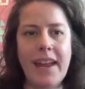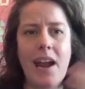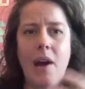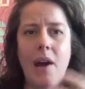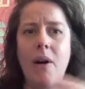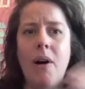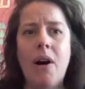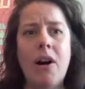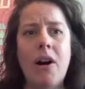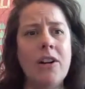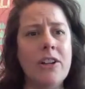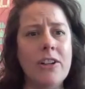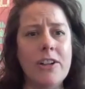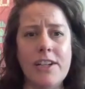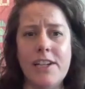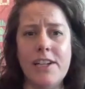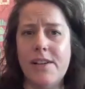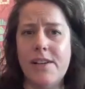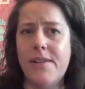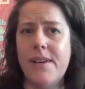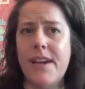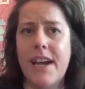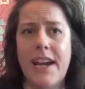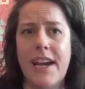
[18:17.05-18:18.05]
how hungry
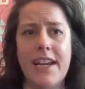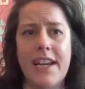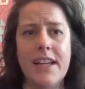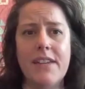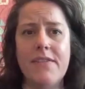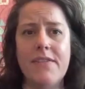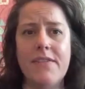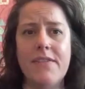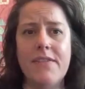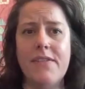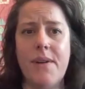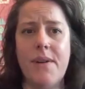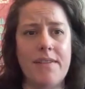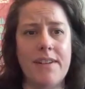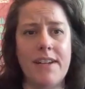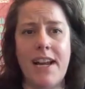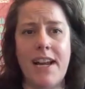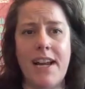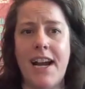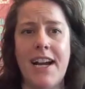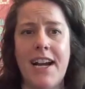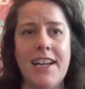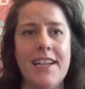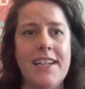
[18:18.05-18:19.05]
you get if you haven't
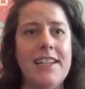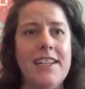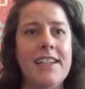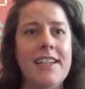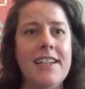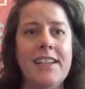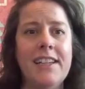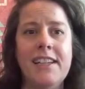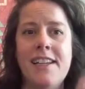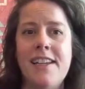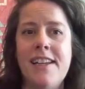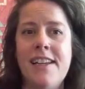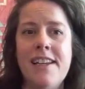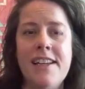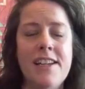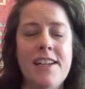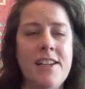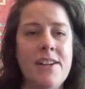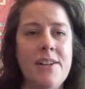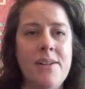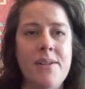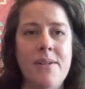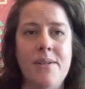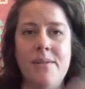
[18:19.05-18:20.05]
had,
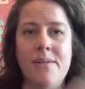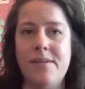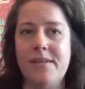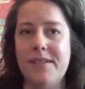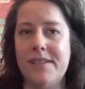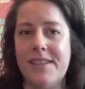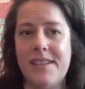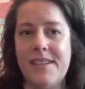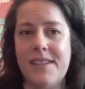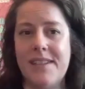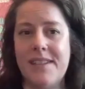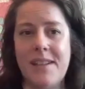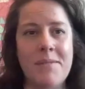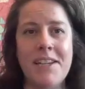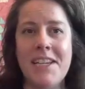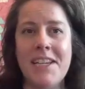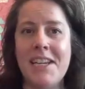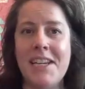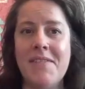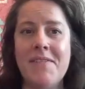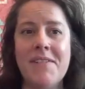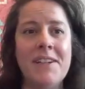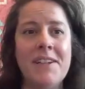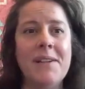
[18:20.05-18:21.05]
you know, something
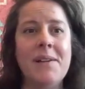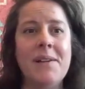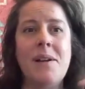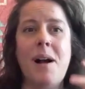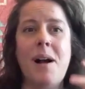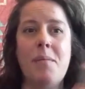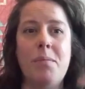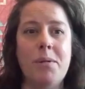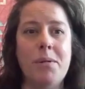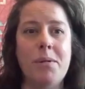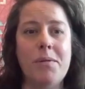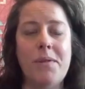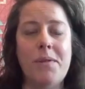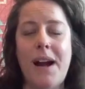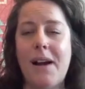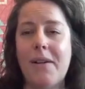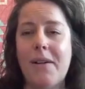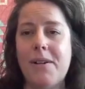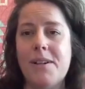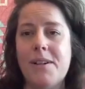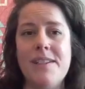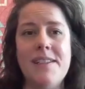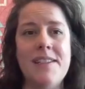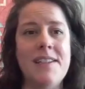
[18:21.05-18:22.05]
even in a couple of
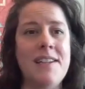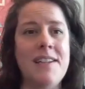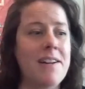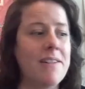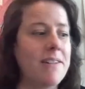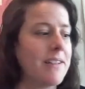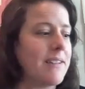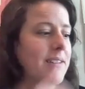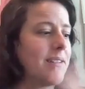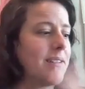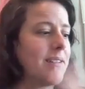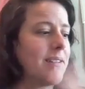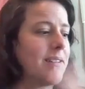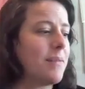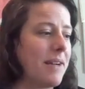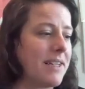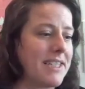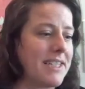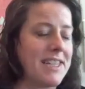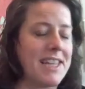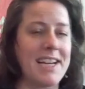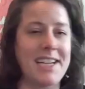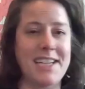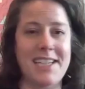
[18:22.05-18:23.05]
hours, and now
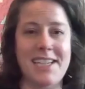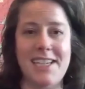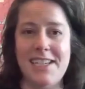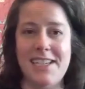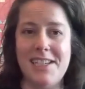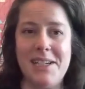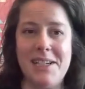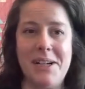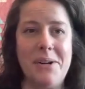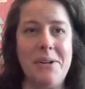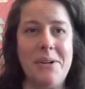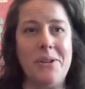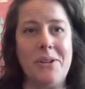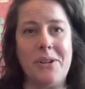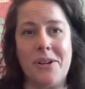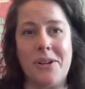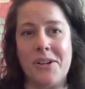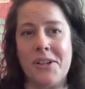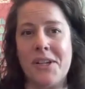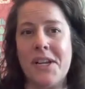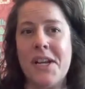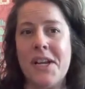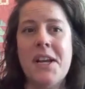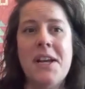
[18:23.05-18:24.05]
expect that kid to go
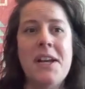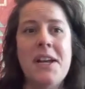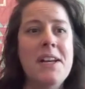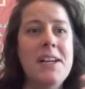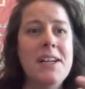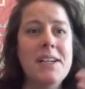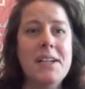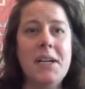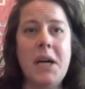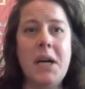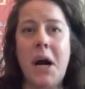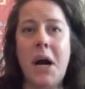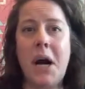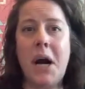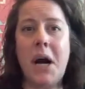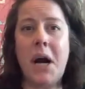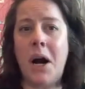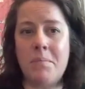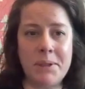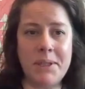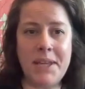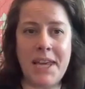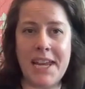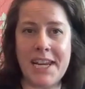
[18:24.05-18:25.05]
learn
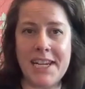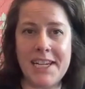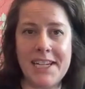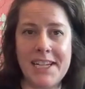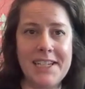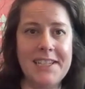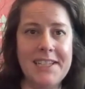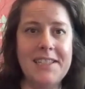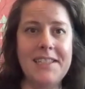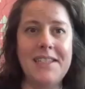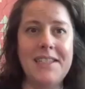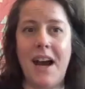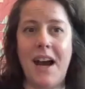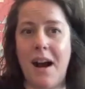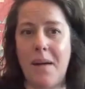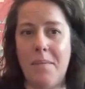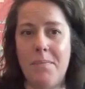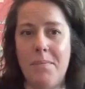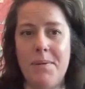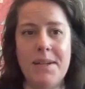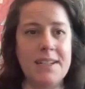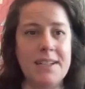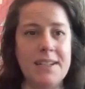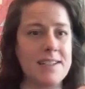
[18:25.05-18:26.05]
complicated
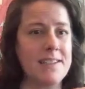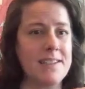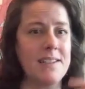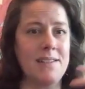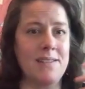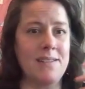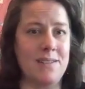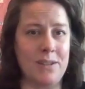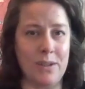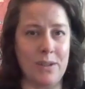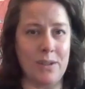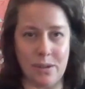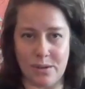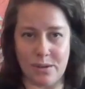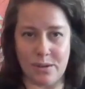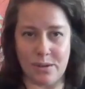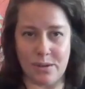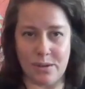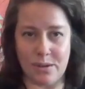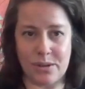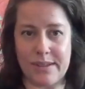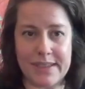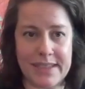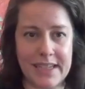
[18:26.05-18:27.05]
topics and
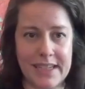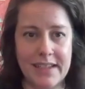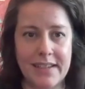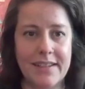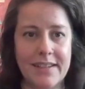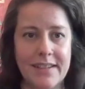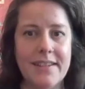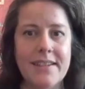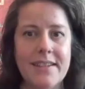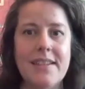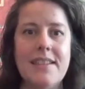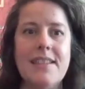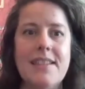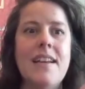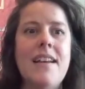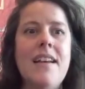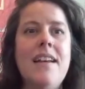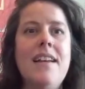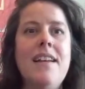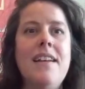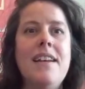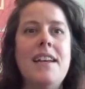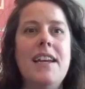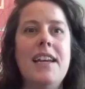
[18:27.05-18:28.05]
social skills
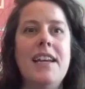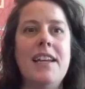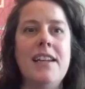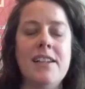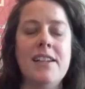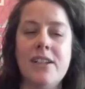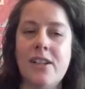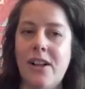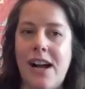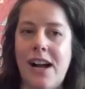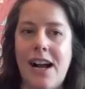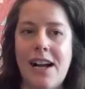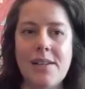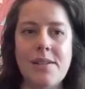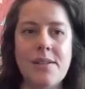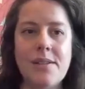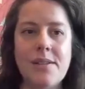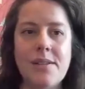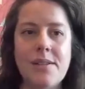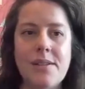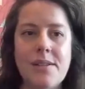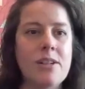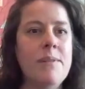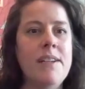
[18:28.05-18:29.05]
in a
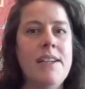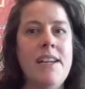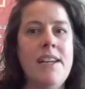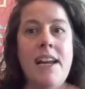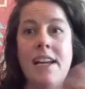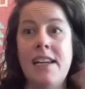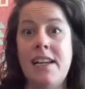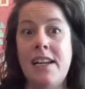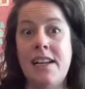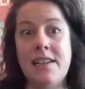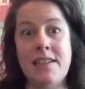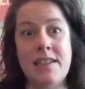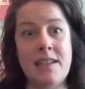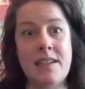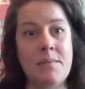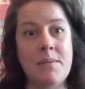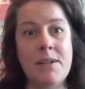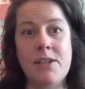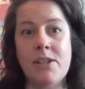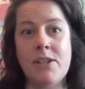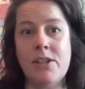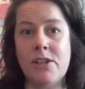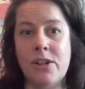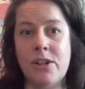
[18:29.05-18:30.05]
classroom. And as I
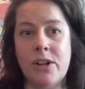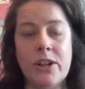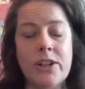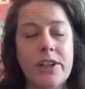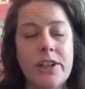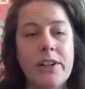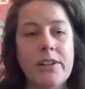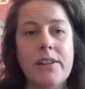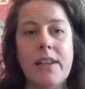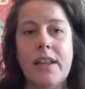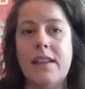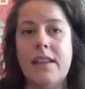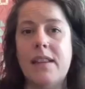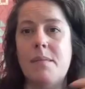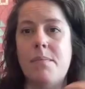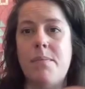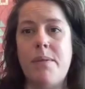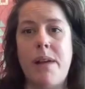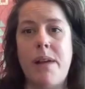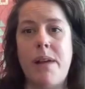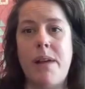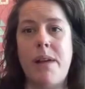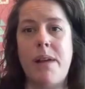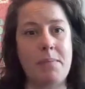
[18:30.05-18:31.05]
mentioned earlier, that the
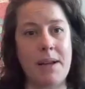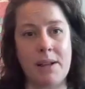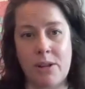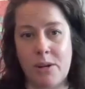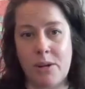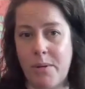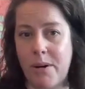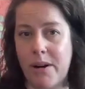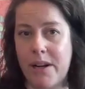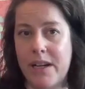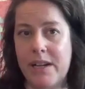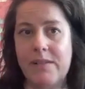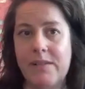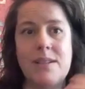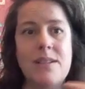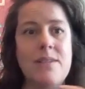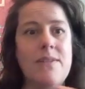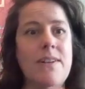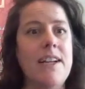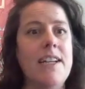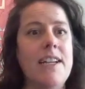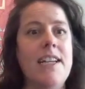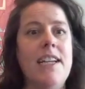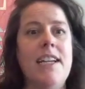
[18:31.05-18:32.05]
Black Panther Party was
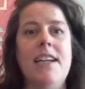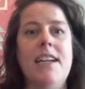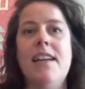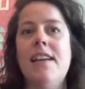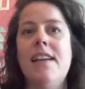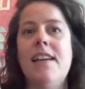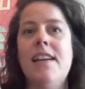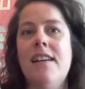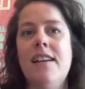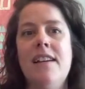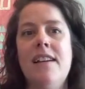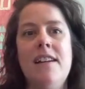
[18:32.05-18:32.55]
finding